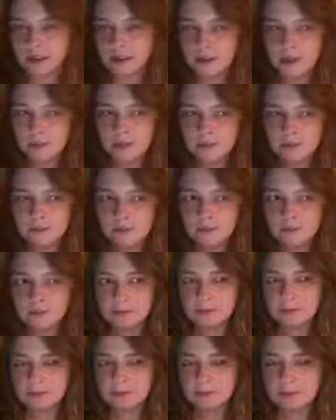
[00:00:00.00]

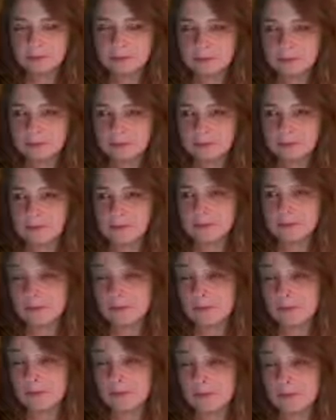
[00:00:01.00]

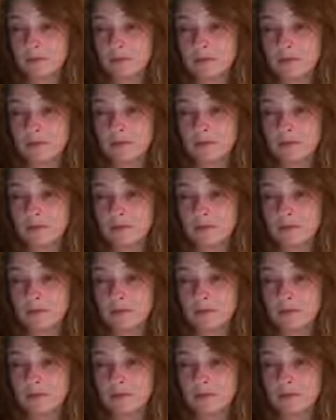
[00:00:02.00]
No one is speaking in this clip.